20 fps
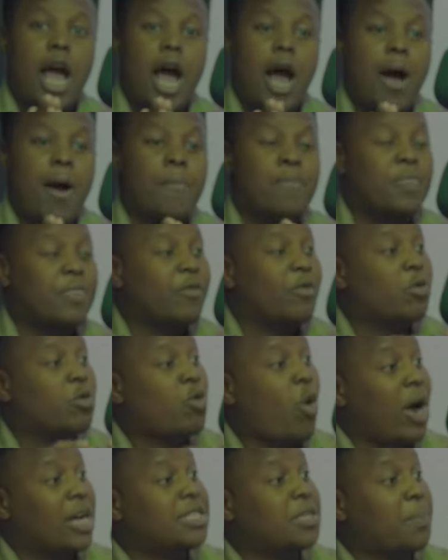Um,
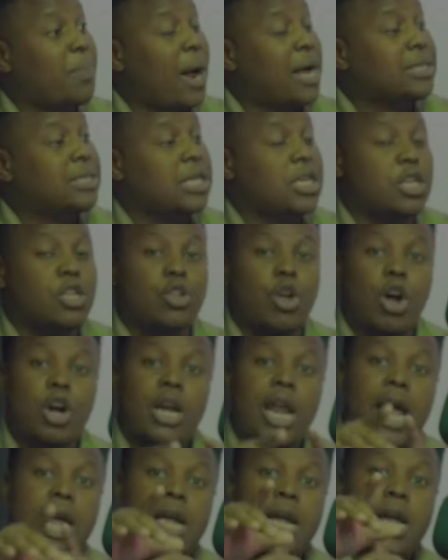yeah, quite surprisingly,
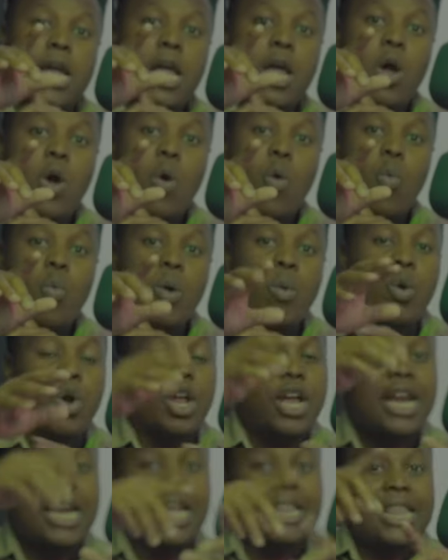dog. Like we were
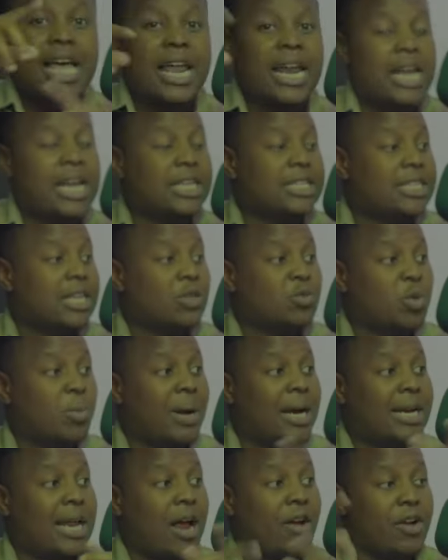looking at the analytics with
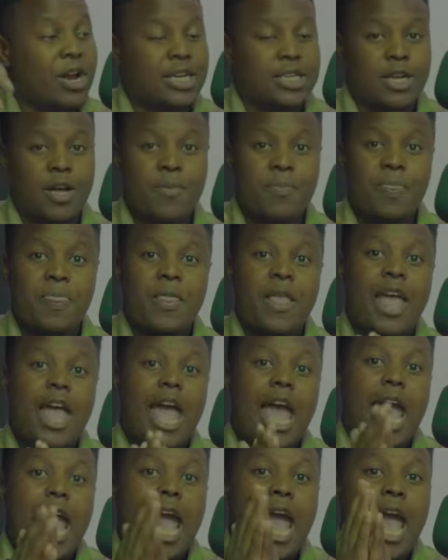my director,
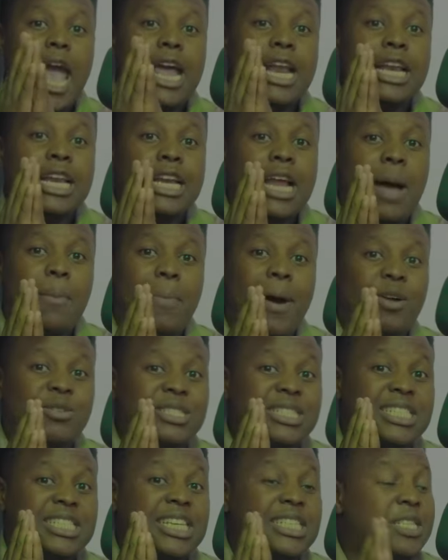and
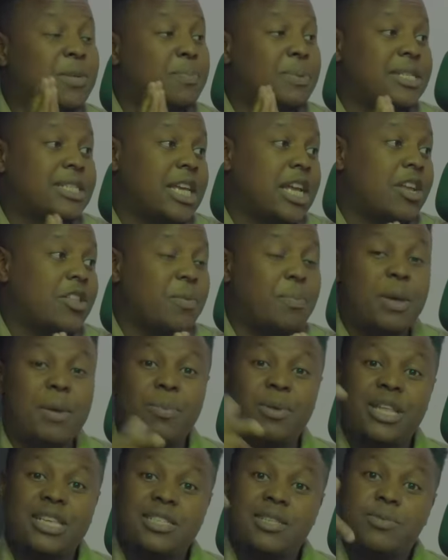about 60% of the
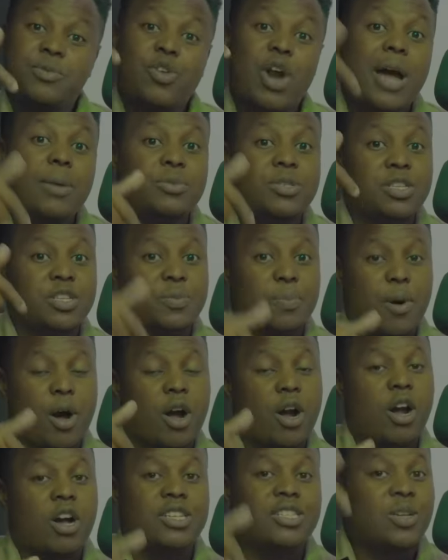people that subscribe to this
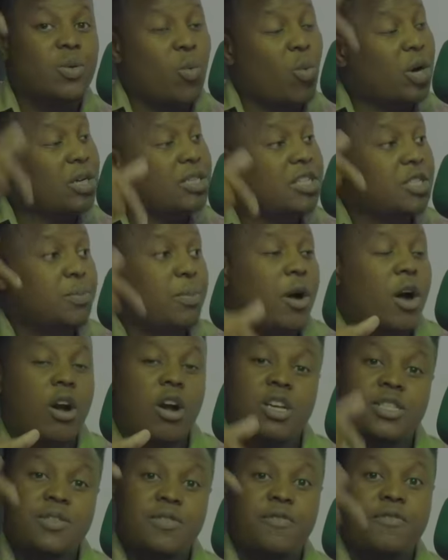podcast and watch this
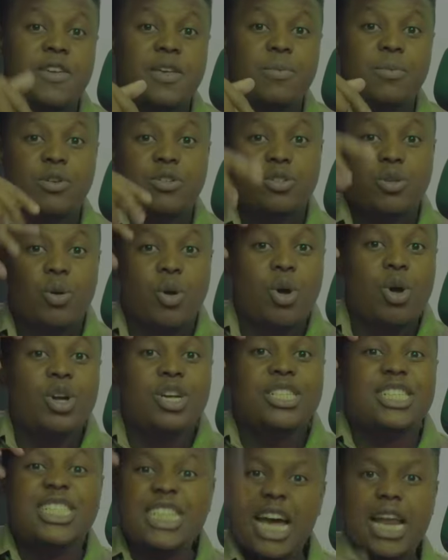podcast are female. So
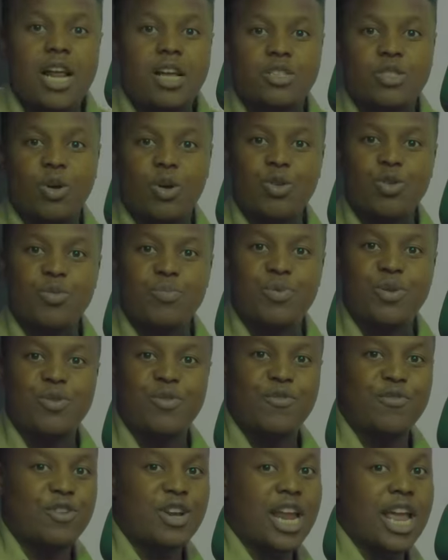yeah. shout out to all you
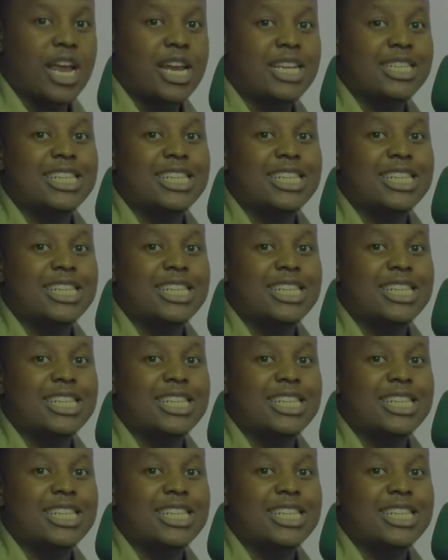beautiful Bro, ladies.